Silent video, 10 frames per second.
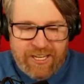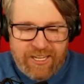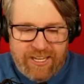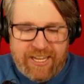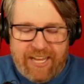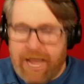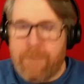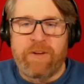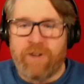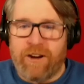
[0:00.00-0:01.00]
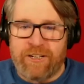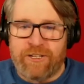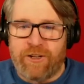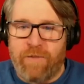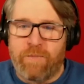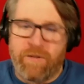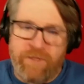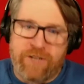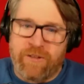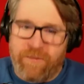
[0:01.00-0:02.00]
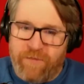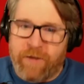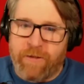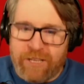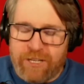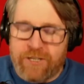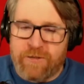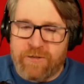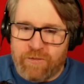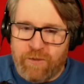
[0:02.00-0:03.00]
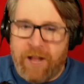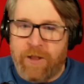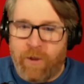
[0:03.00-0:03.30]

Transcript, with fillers: you can't be trying to solve provincial and federal issues as well.